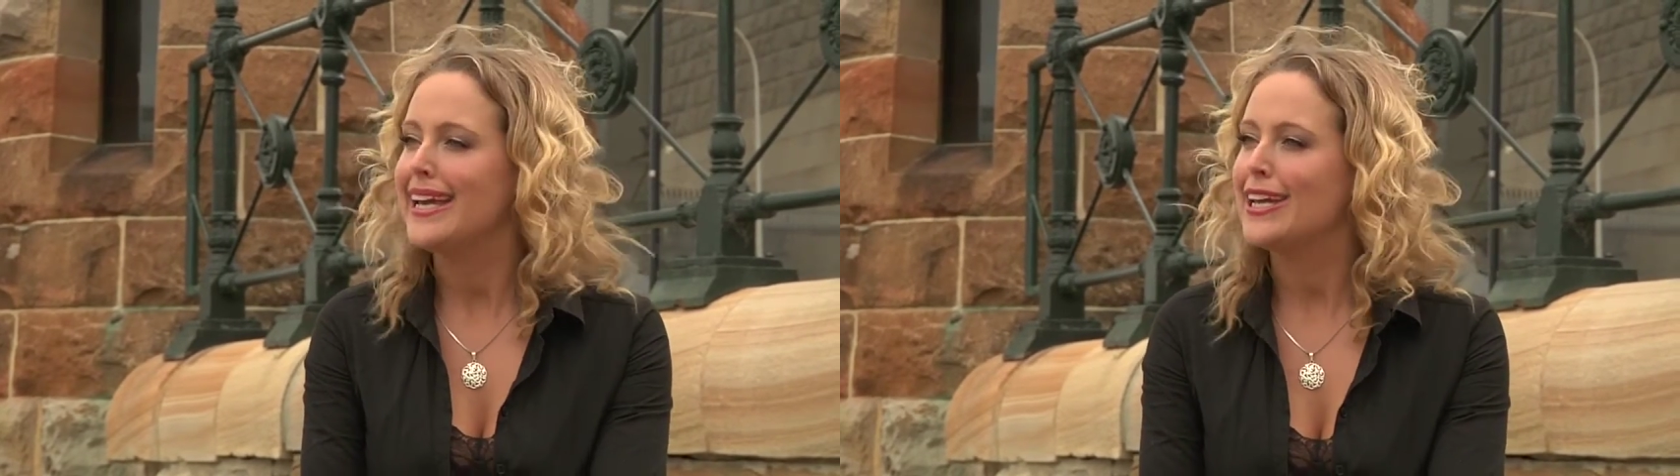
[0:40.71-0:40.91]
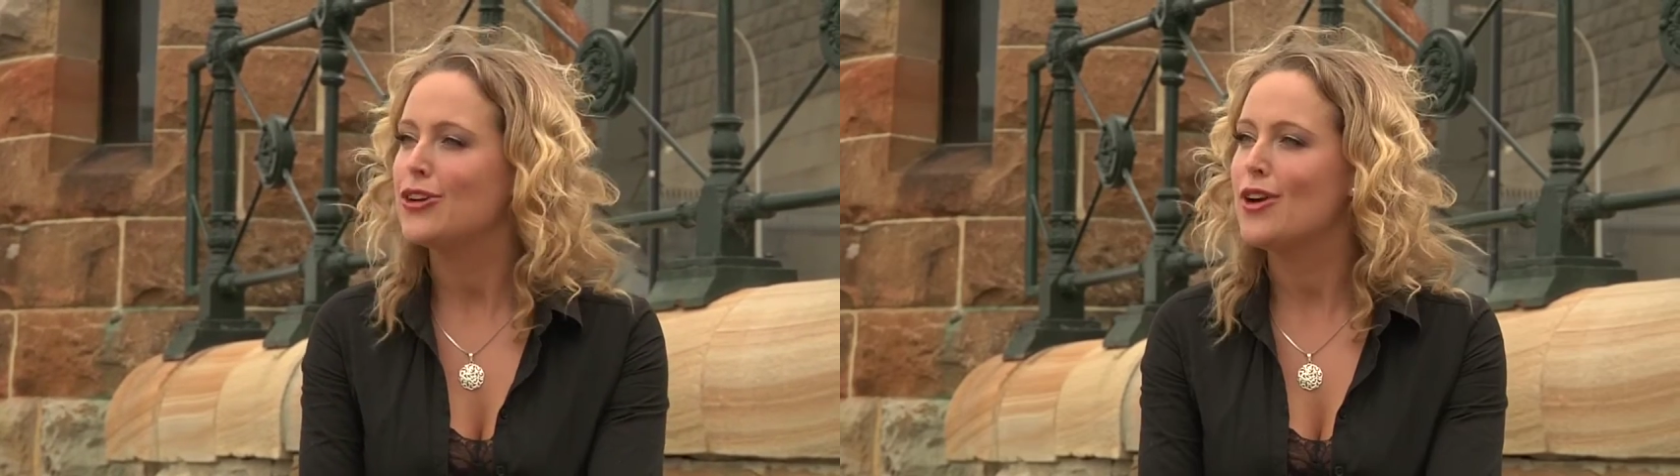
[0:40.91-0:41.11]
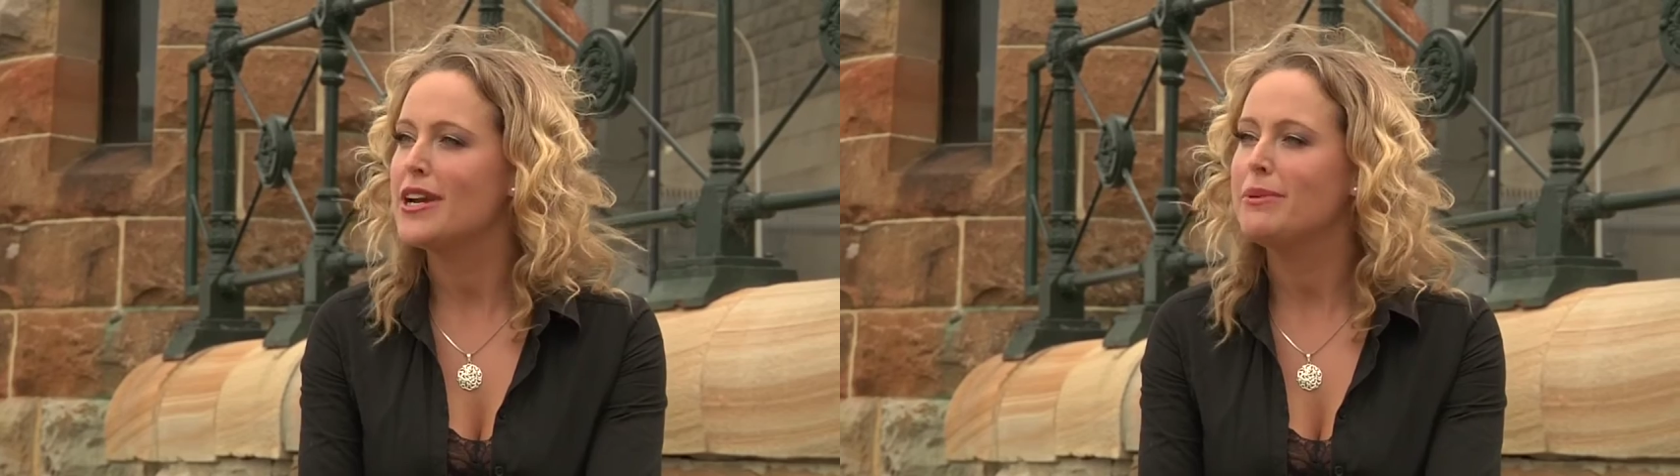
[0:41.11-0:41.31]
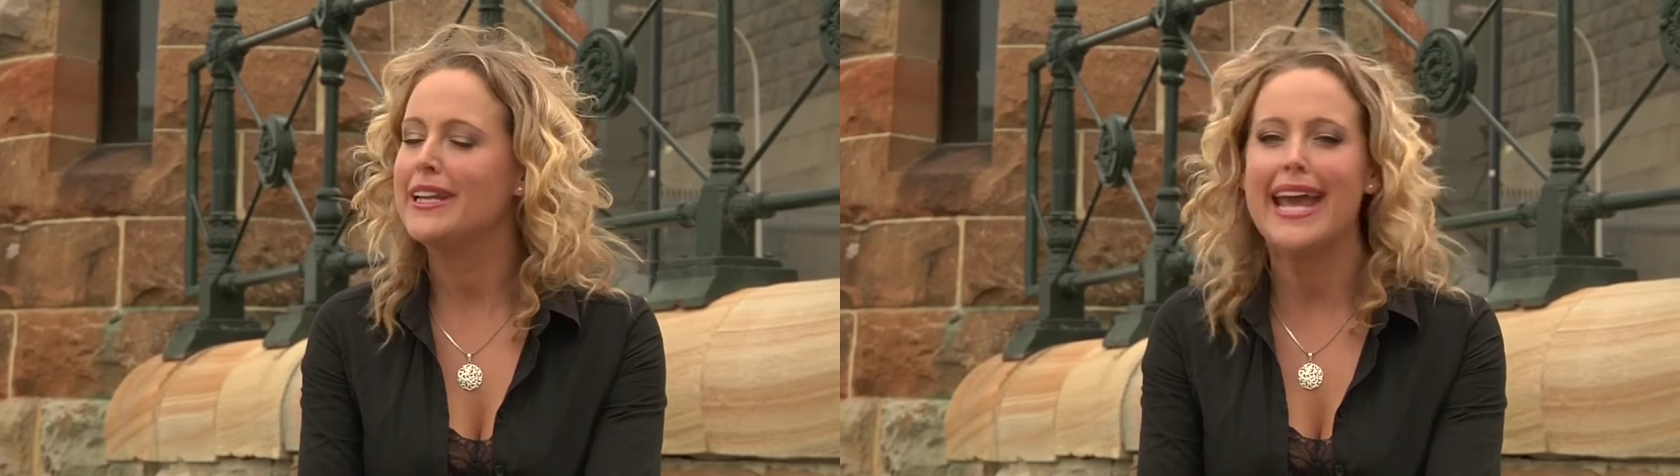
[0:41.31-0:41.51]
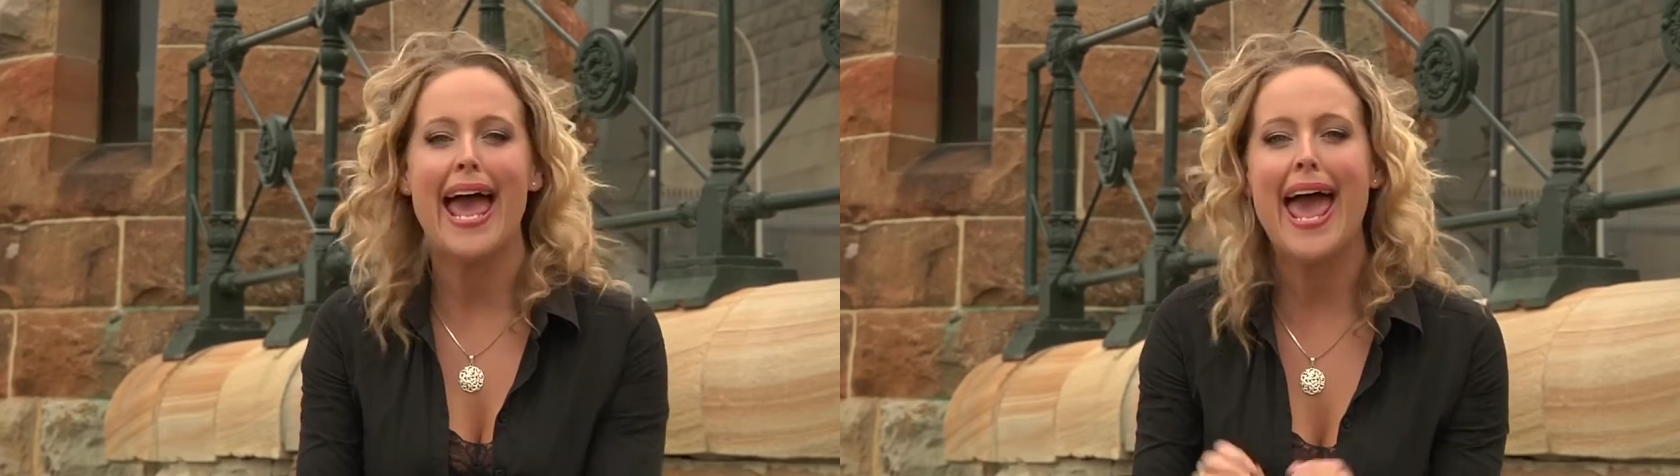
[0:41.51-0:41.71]

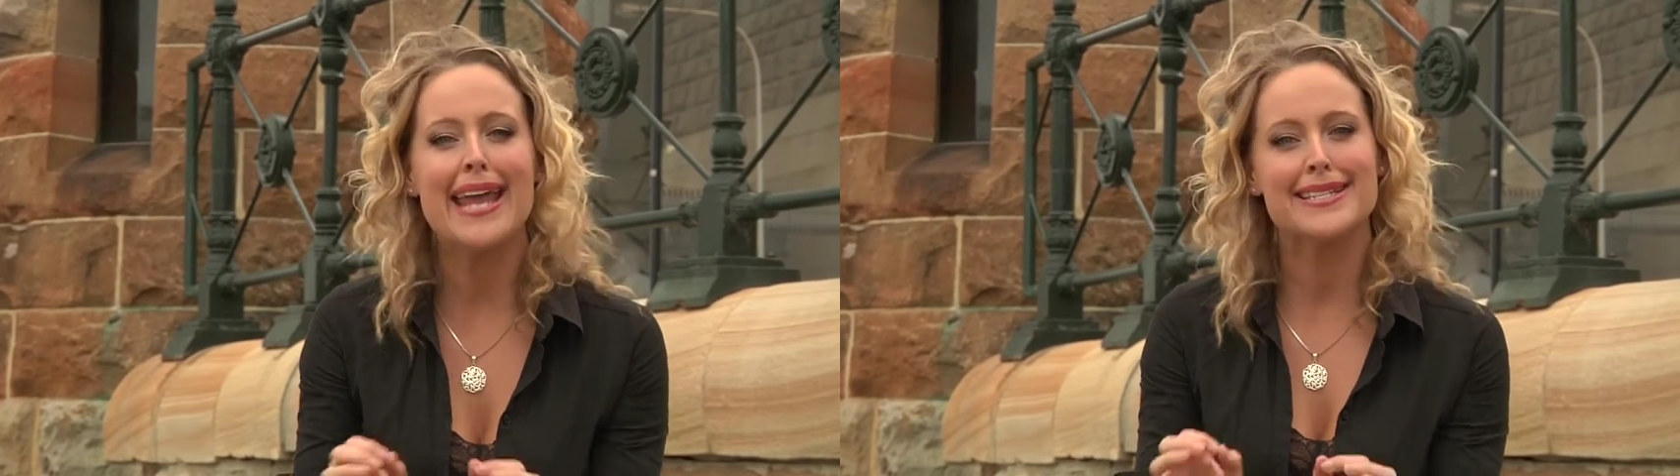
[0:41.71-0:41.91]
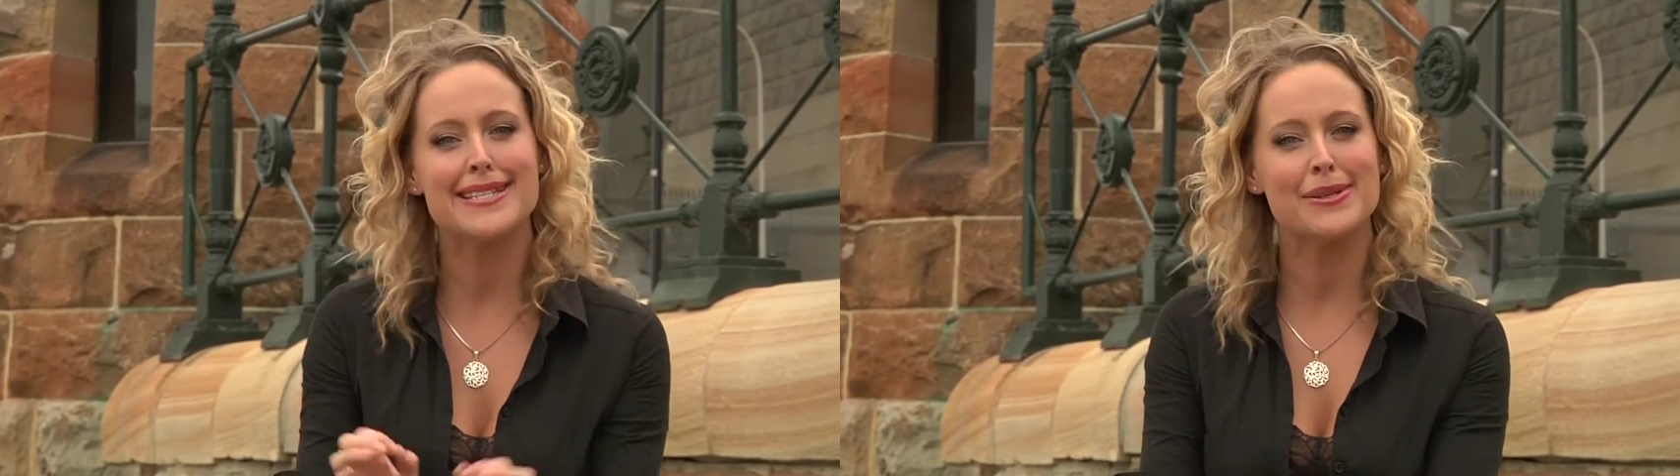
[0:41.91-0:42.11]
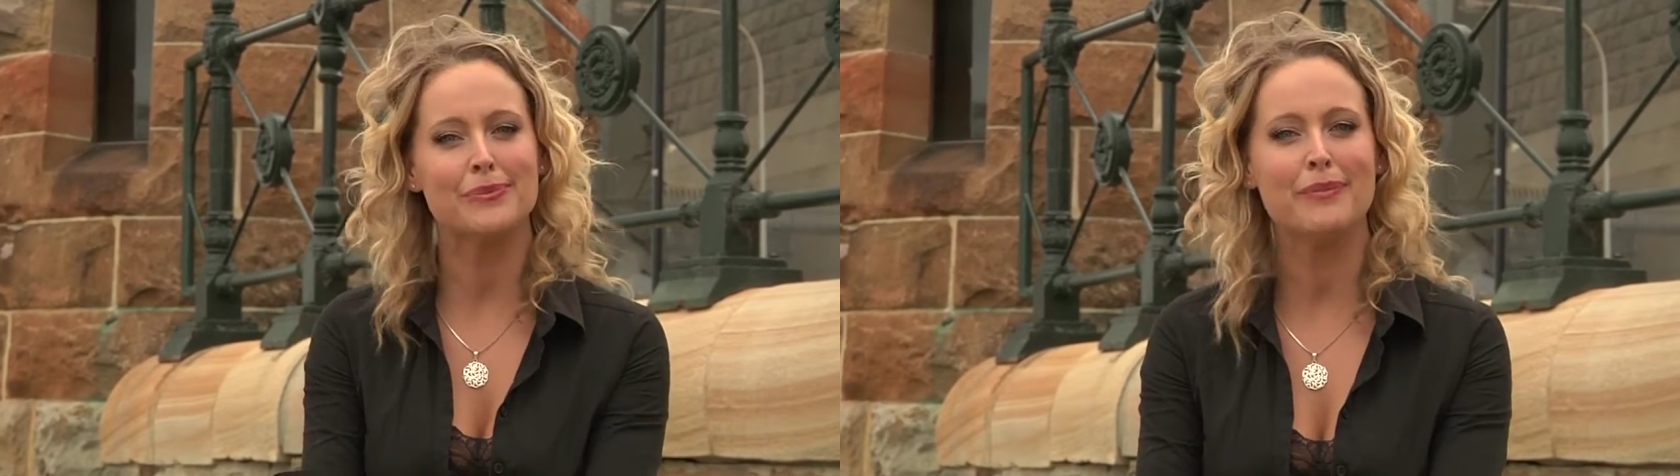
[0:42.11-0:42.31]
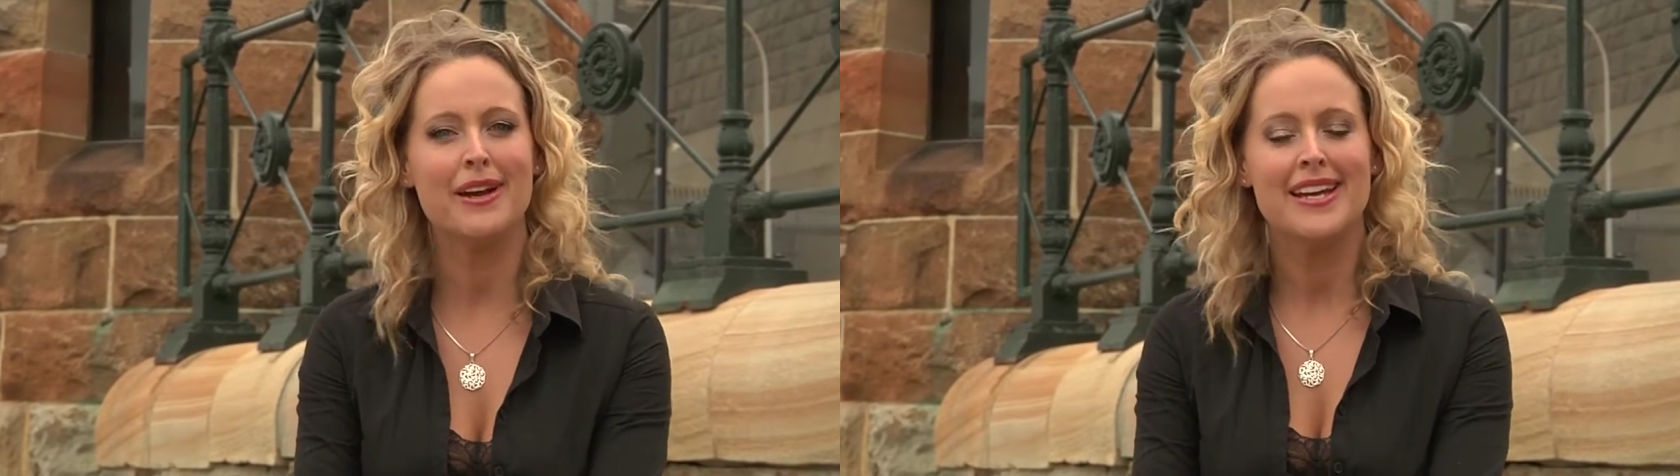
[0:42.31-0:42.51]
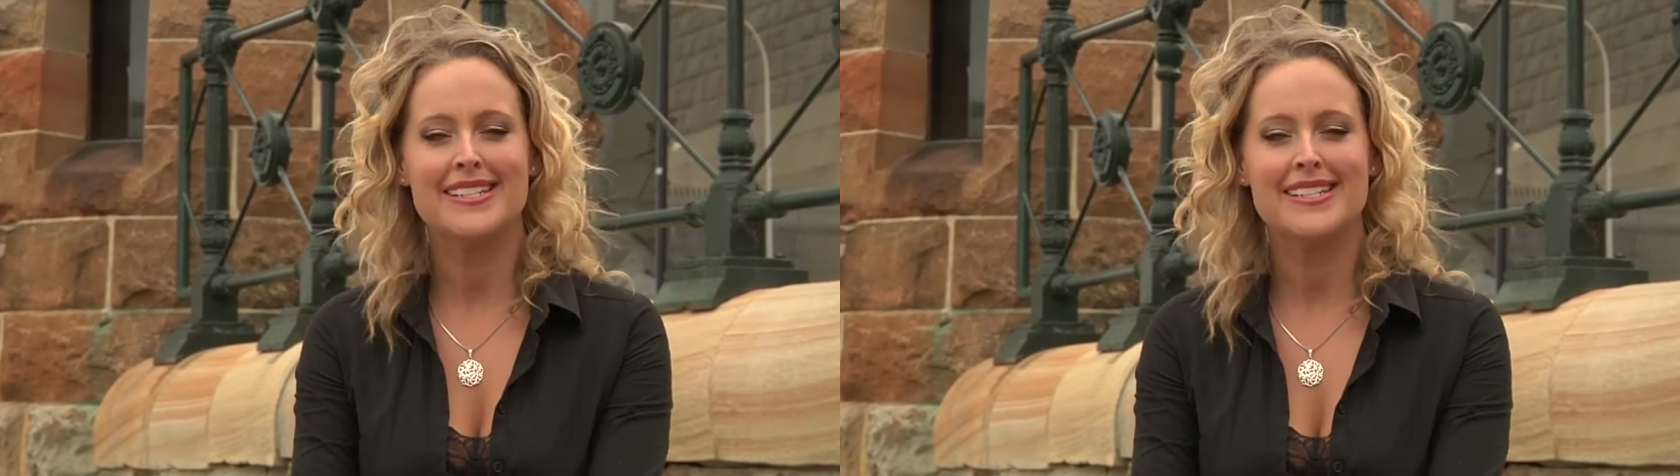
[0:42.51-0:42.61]
incredibly handsome,